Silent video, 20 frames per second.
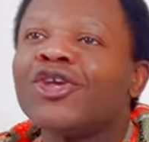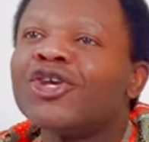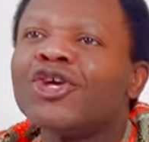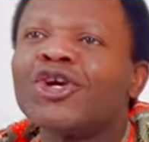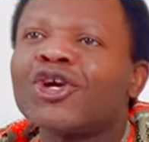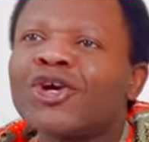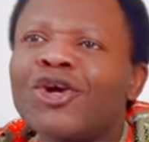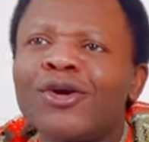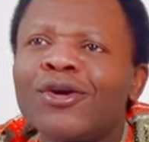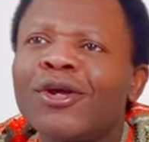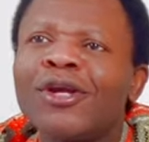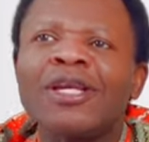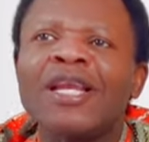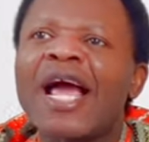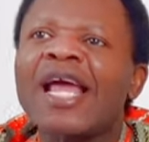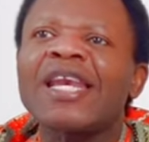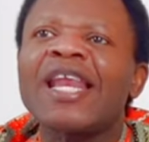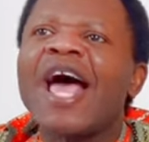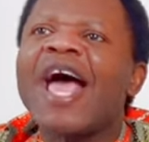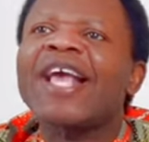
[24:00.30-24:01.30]
you couldn't
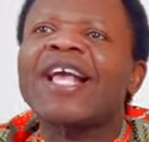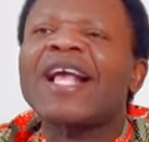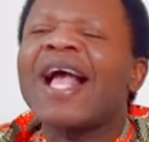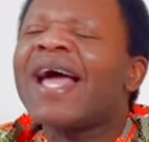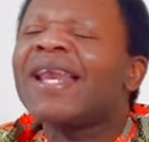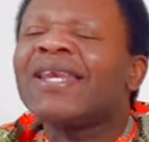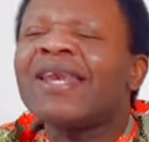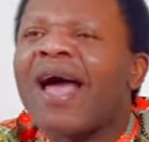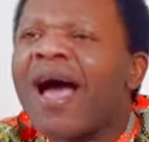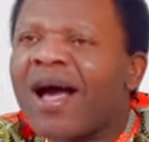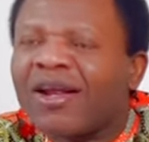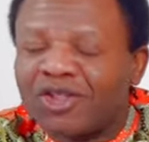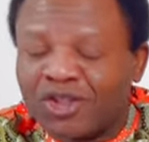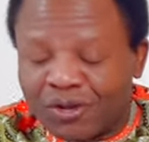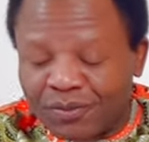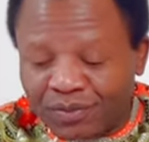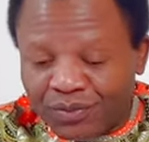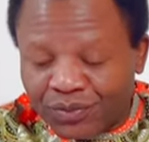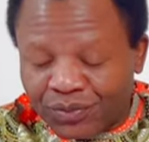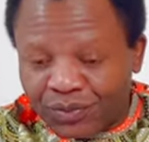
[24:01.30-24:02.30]
and I cannot.
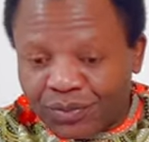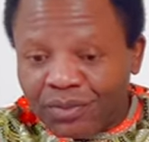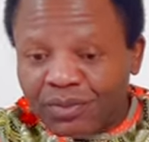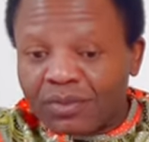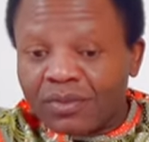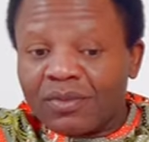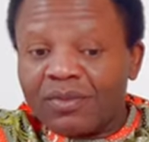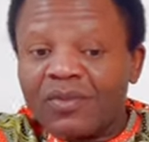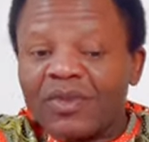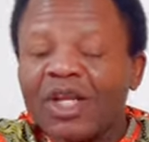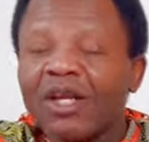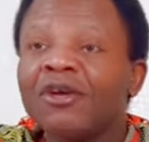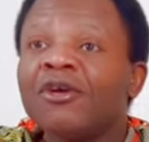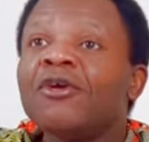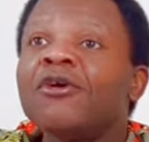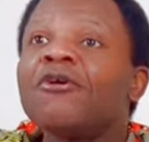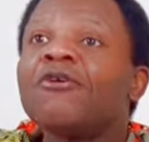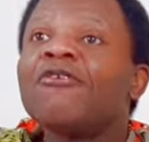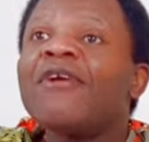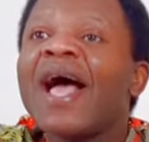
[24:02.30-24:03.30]

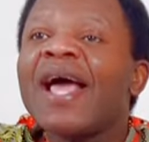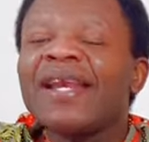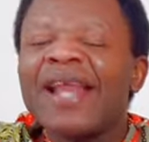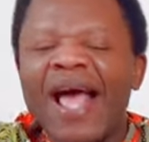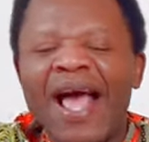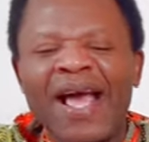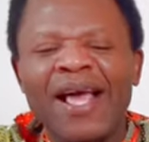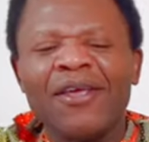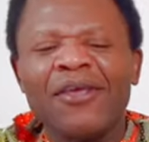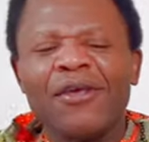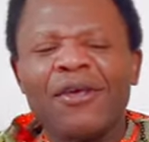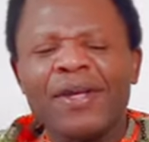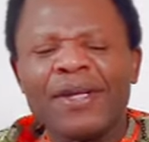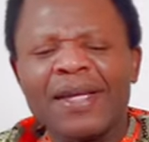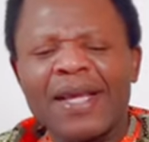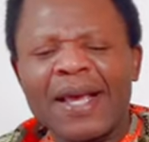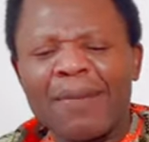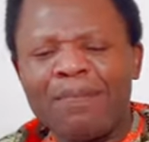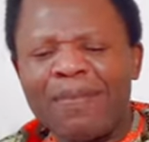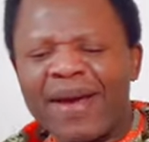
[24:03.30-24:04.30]
Rather,
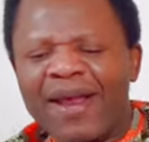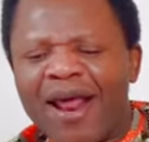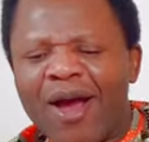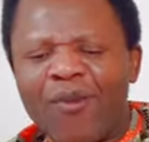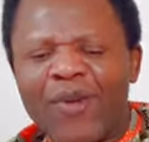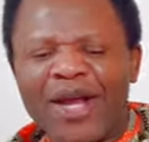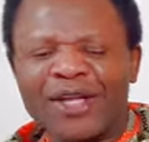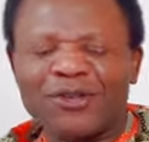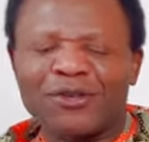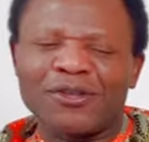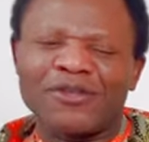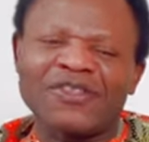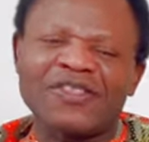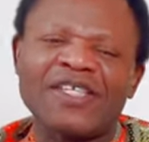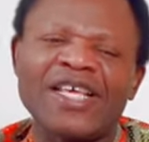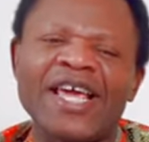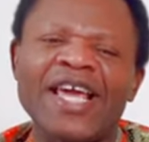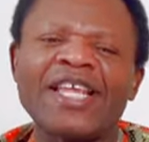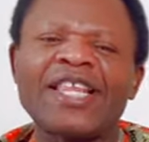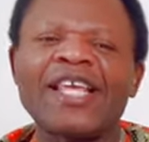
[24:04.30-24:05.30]
a better way to
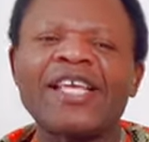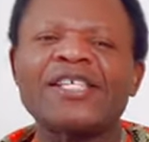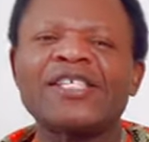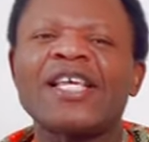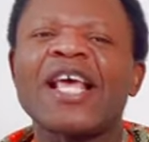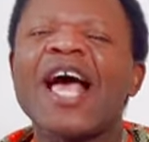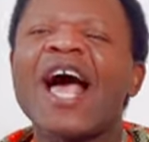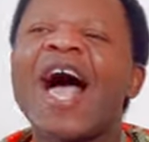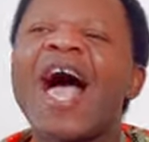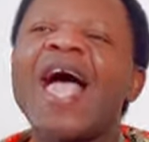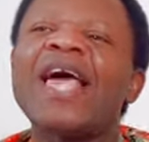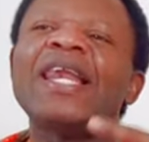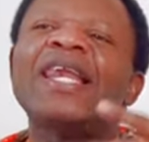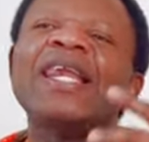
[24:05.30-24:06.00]
say is, I